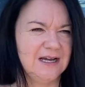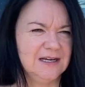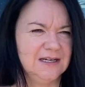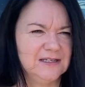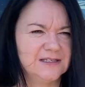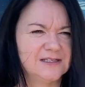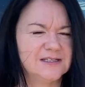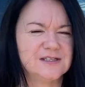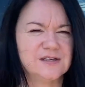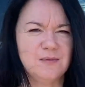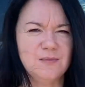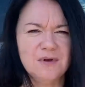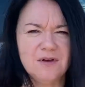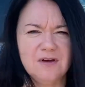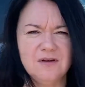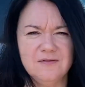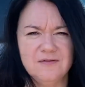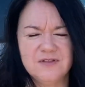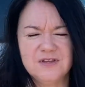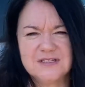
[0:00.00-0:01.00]
Some
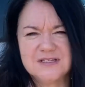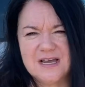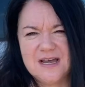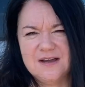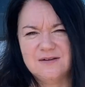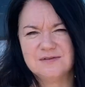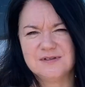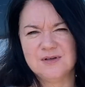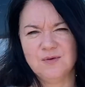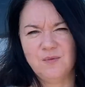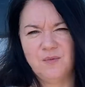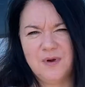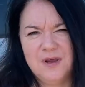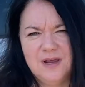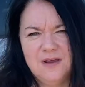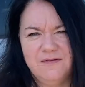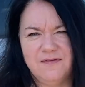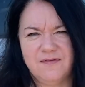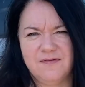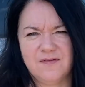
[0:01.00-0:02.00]
of the towns that
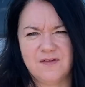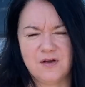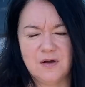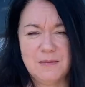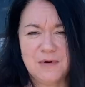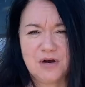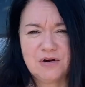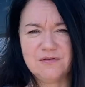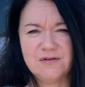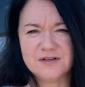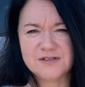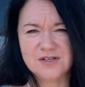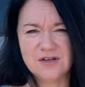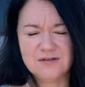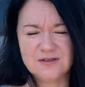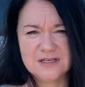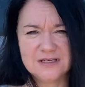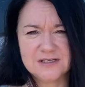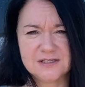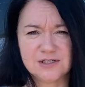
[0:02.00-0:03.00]
we've come across on
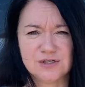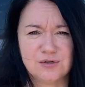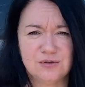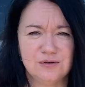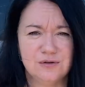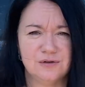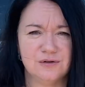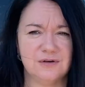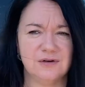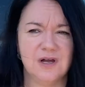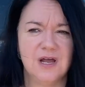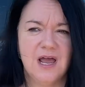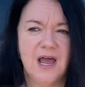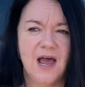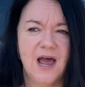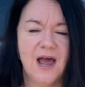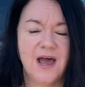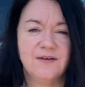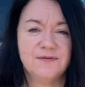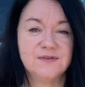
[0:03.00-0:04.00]
this tour
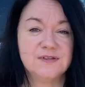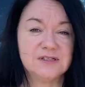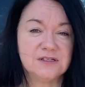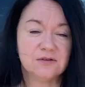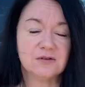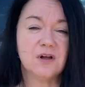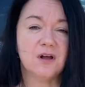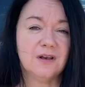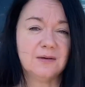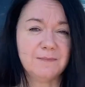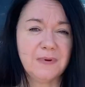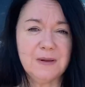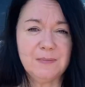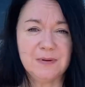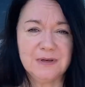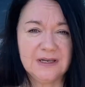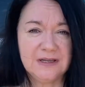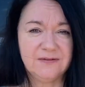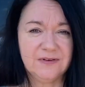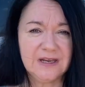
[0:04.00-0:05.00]
have still got
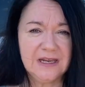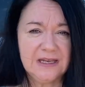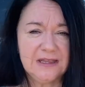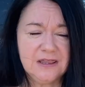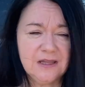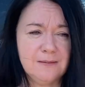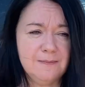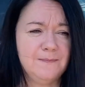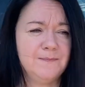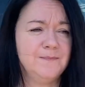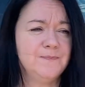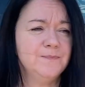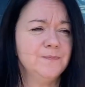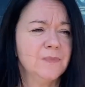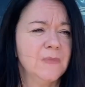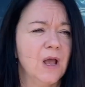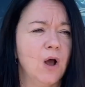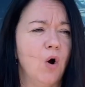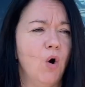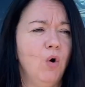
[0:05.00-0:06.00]
people living in them,
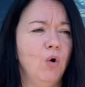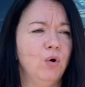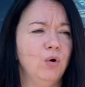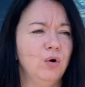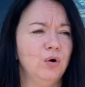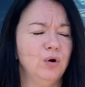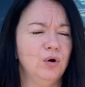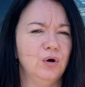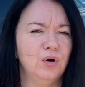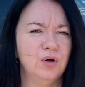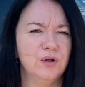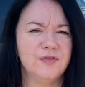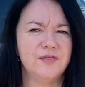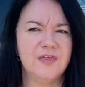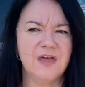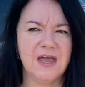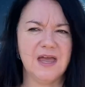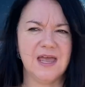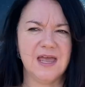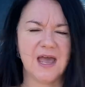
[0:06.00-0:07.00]
or
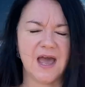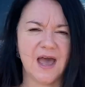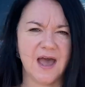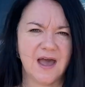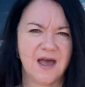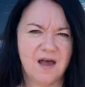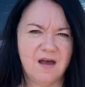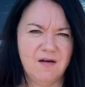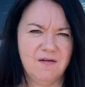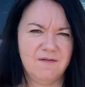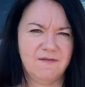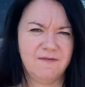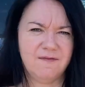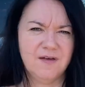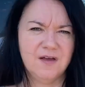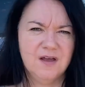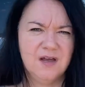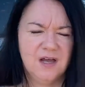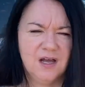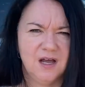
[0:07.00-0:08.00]
they have
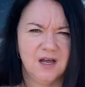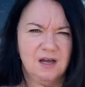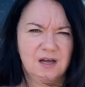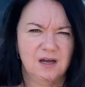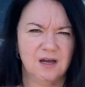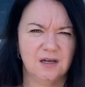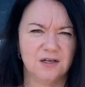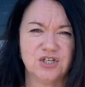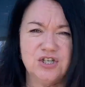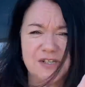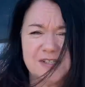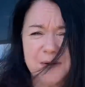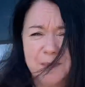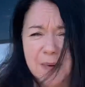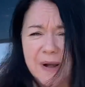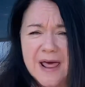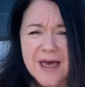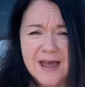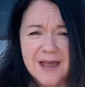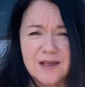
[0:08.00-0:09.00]
just a
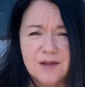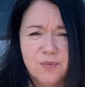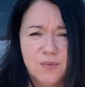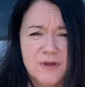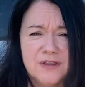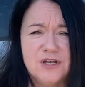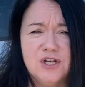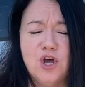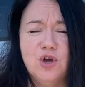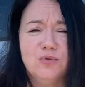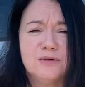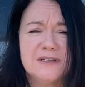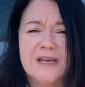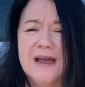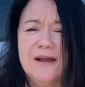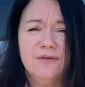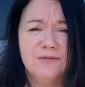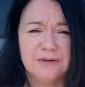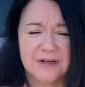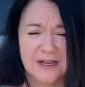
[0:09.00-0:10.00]
plaque with no
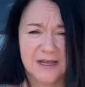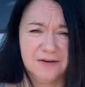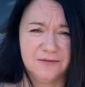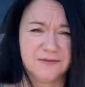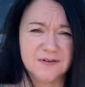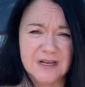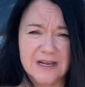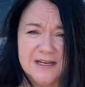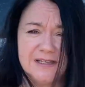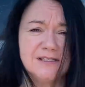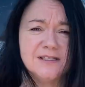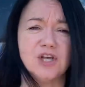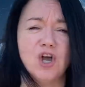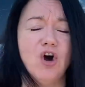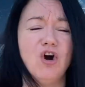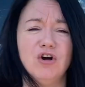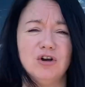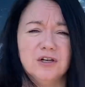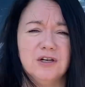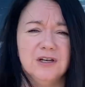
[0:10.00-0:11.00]
town left. It's
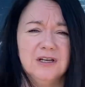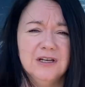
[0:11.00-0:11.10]
gone.